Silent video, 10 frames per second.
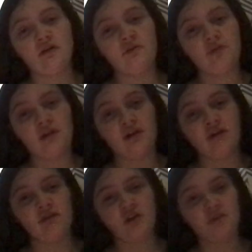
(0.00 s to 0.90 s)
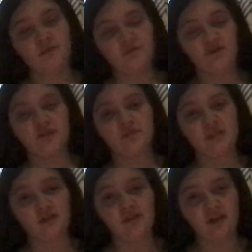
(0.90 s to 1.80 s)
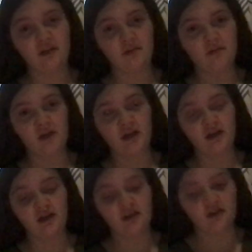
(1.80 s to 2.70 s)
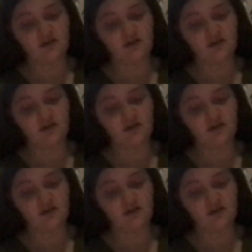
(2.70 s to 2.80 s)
we are having our first P7 Club meeting